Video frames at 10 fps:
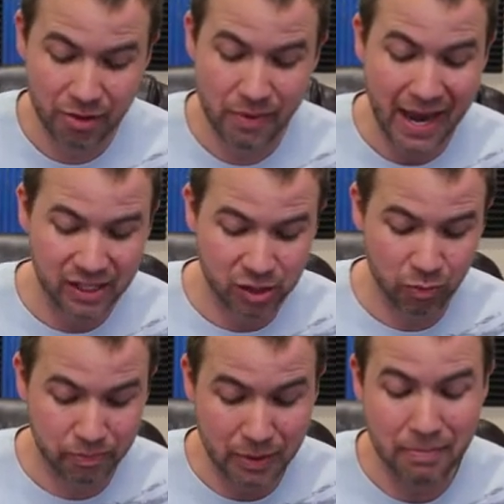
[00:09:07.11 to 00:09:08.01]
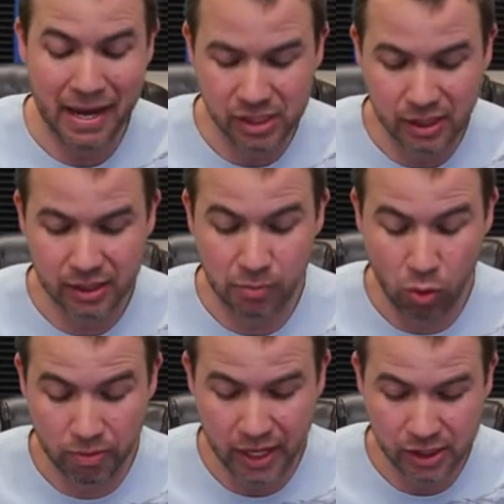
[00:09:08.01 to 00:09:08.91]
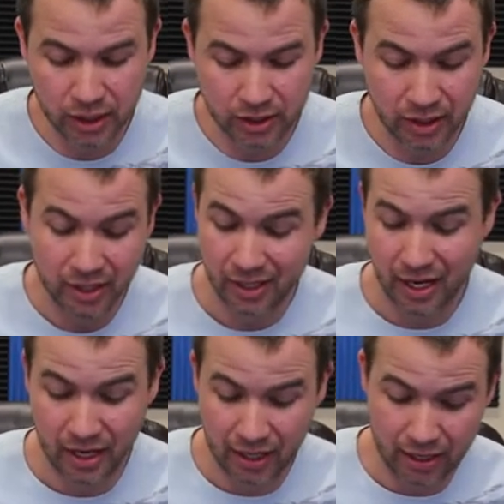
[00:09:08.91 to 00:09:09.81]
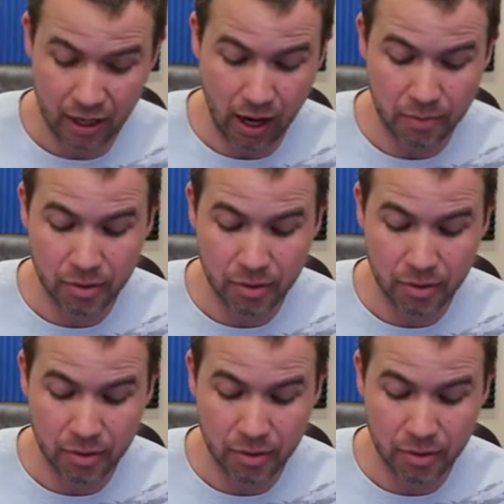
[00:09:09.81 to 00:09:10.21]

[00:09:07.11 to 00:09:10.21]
the bat. Just be patient, more patient. And I'm